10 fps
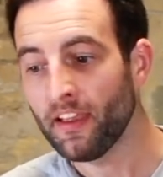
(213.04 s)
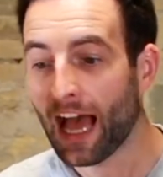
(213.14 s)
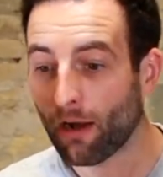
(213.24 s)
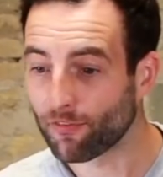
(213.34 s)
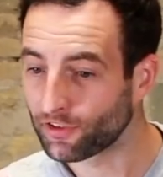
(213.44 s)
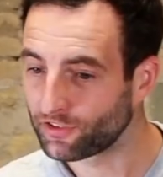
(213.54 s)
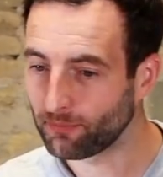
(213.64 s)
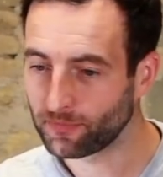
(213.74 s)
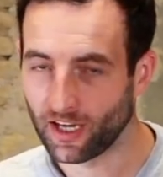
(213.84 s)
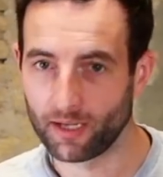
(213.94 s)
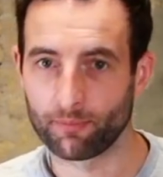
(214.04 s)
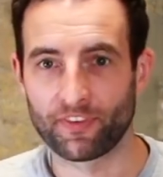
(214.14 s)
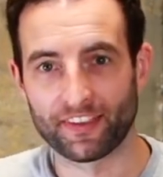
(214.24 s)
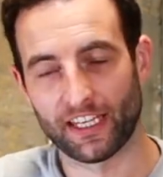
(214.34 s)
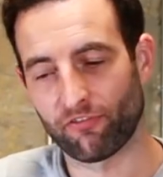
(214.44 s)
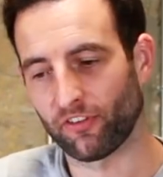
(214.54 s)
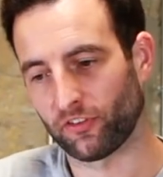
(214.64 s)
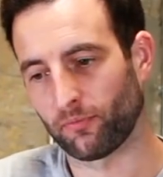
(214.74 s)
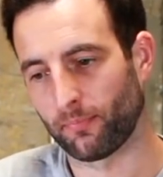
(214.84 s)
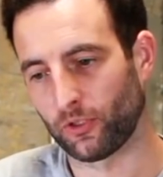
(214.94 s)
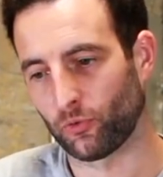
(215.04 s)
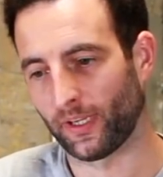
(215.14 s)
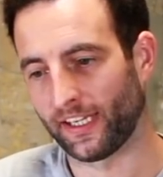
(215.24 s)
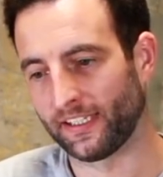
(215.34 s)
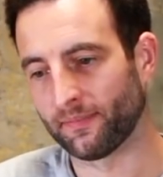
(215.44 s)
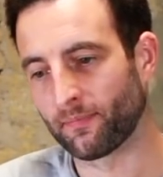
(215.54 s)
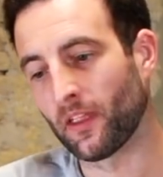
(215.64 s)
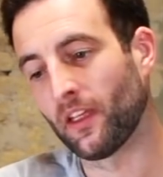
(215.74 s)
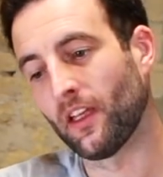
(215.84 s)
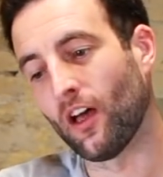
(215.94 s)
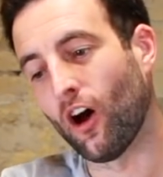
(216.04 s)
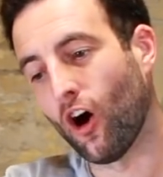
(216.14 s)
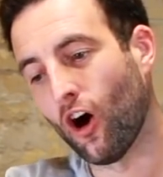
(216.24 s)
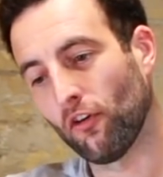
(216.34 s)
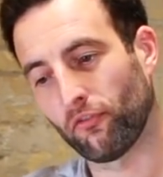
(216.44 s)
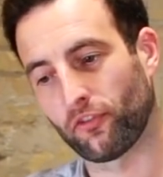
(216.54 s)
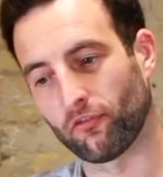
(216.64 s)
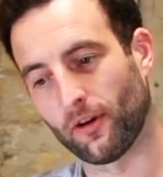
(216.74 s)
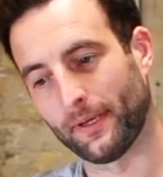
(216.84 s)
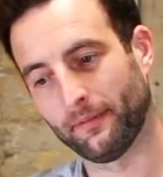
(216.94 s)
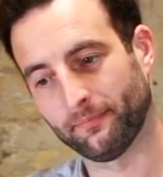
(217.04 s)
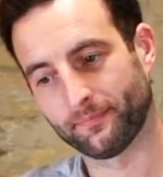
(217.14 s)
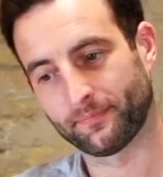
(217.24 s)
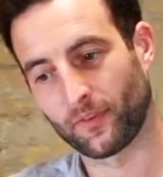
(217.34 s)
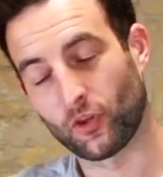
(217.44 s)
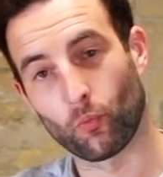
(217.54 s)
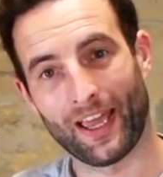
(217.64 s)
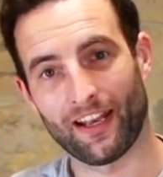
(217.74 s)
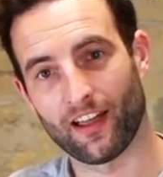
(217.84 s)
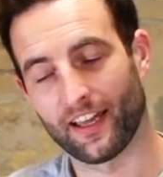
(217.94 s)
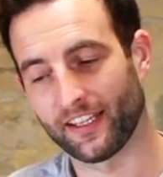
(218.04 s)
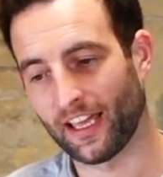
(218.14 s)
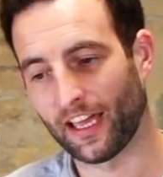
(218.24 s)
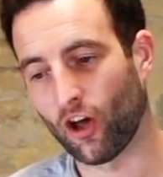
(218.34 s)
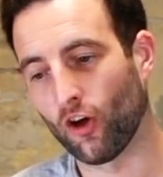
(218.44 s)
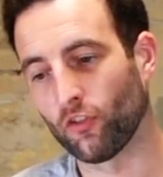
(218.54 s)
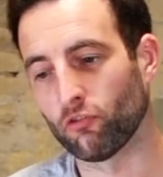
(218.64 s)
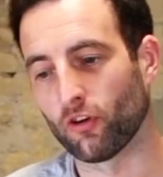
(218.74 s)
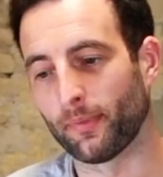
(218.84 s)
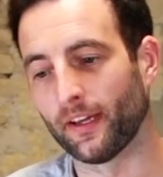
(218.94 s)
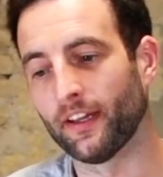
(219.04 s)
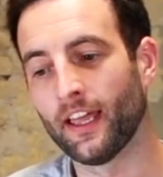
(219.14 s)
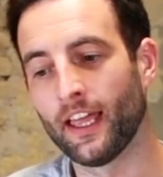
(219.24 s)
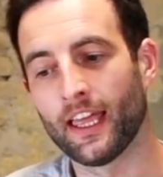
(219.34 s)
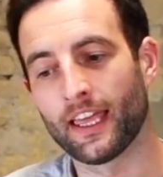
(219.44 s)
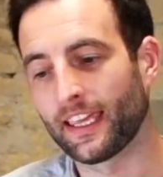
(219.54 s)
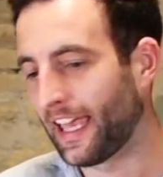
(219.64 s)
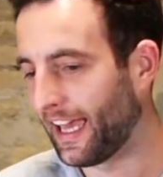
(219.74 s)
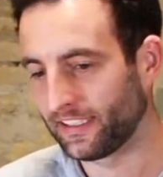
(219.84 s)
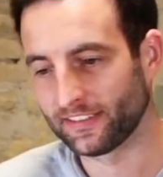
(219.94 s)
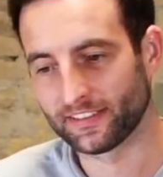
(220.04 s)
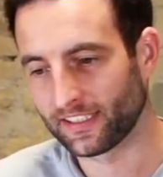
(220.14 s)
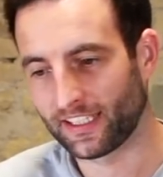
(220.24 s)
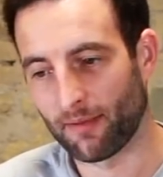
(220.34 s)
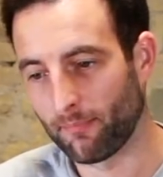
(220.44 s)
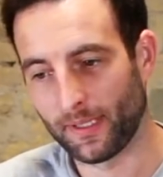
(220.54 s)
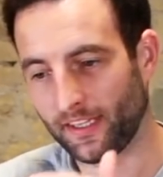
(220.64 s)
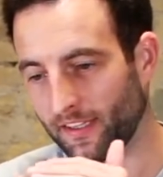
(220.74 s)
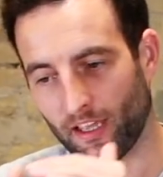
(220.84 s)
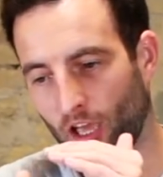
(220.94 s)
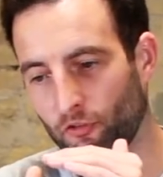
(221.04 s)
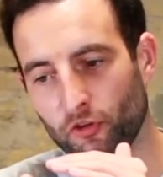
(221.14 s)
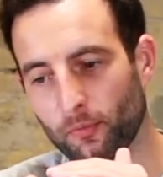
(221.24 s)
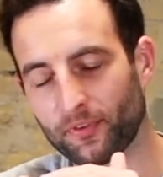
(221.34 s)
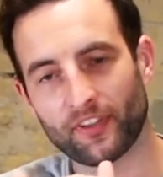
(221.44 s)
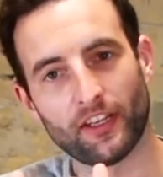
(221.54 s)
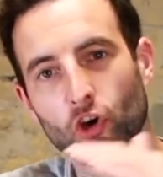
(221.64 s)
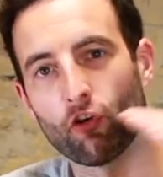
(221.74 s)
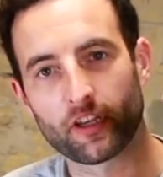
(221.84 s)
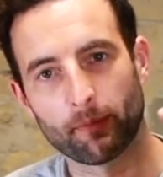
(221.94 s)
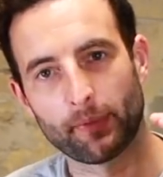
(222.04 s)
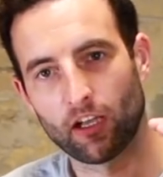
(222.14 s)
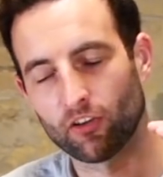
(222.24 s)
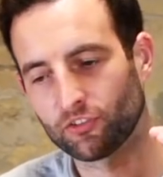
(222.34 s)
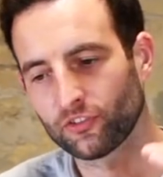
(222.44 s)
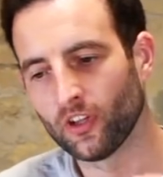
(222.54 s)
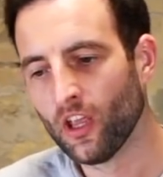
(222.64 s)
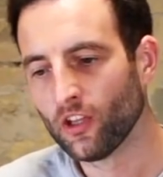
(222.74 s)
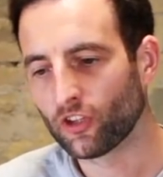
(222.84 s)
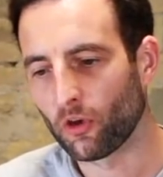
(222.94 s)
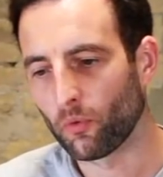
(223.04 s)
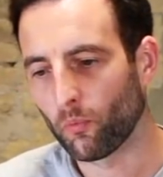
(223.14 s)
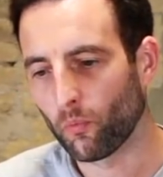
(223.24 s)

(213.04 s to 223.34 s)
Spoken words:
However, sometimes the difference between off the rubber, the wet line, and on the rubber can be a few percent, or it can be lots. So,